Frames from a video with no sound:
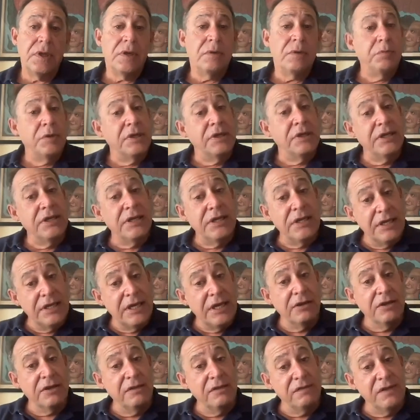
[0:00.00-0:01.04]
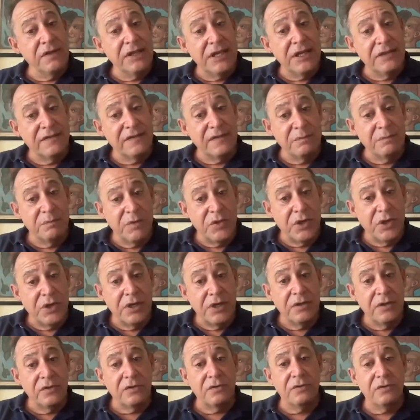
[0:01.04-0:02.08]
But now giving that some
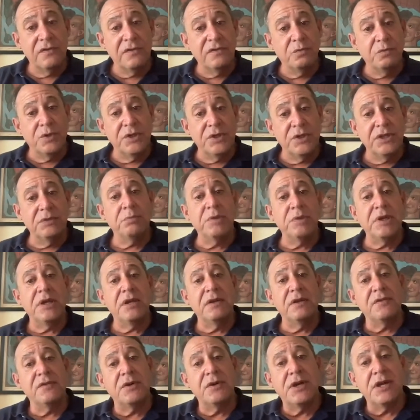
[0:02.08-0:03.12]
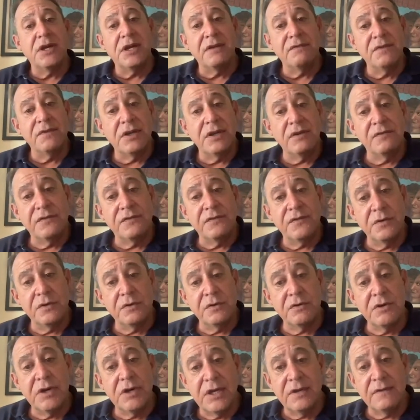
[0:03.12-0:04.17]
thought, there is one behavior I have not
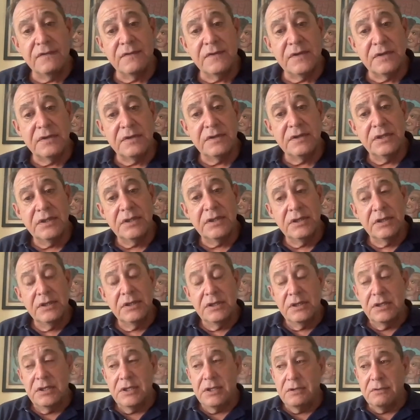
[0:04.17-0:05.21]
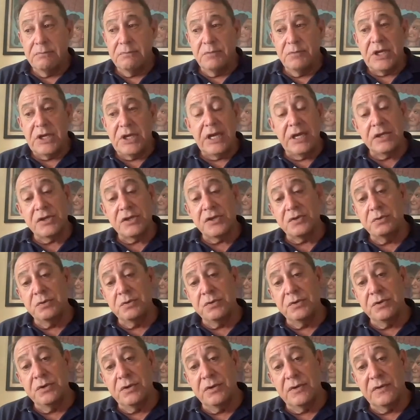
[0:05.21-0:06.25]
photographed, the actual
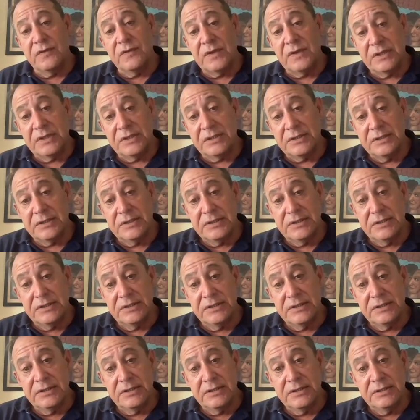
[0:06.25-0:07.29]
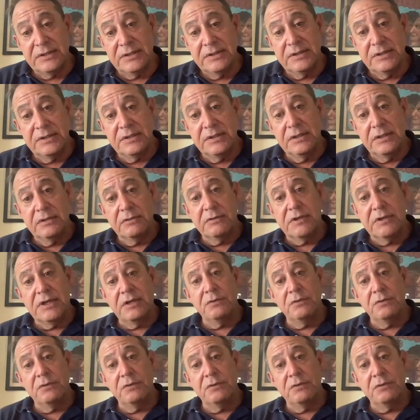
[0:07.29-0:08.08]
nursing, right?